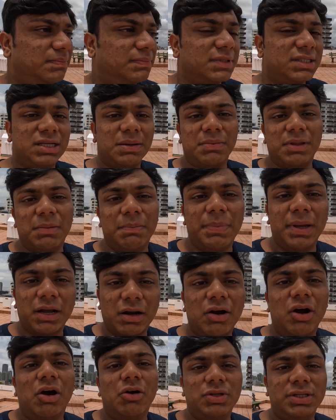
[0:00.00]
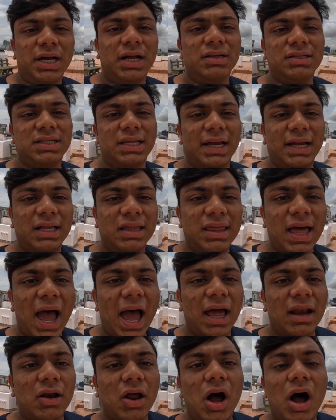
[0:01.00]
some of the bigger hotels like
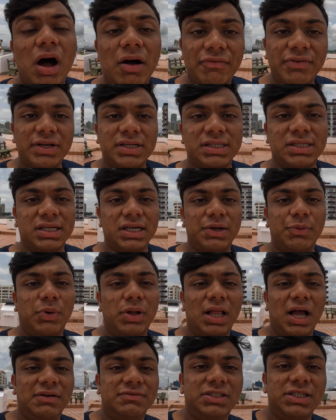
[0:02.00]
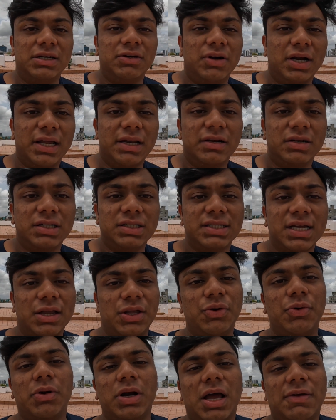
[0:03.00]
that obviously will have generators
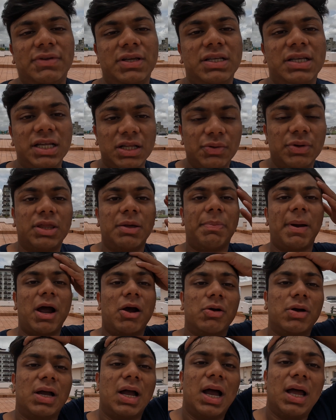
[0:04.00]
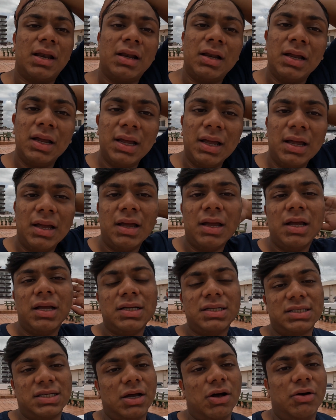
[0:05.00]
and you won't have to deal with the power cut.
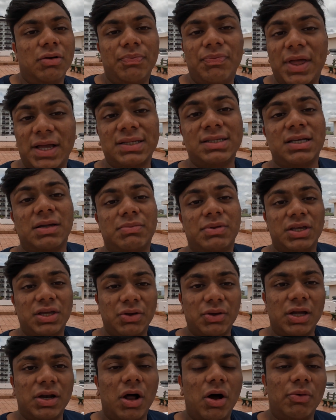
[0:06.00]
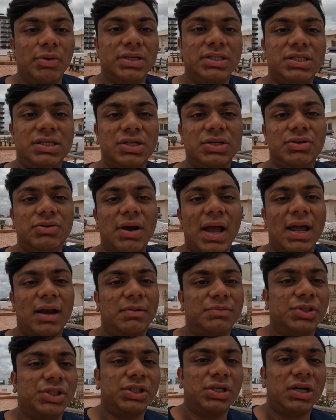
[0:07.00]
So that's something you can always do, and
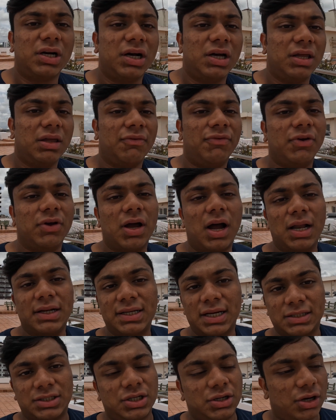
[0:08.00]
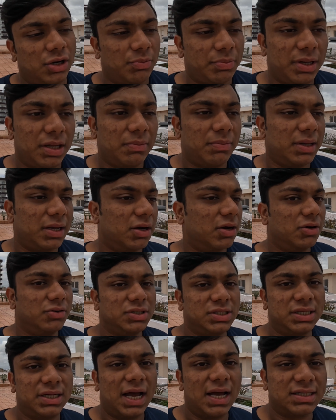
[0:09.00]
I'm sure if you contact your Airbnb
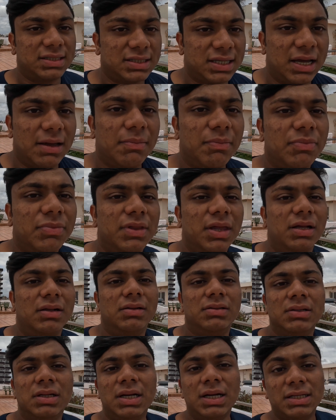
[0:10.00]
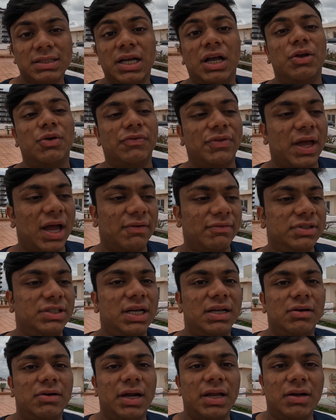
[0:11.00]
host and ask them, they'll tell you if they have a
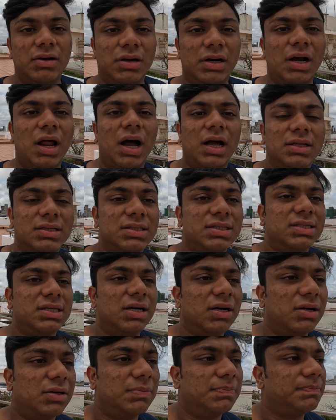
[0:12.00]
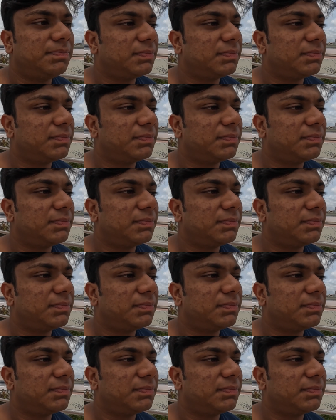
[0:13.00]
generator or not. So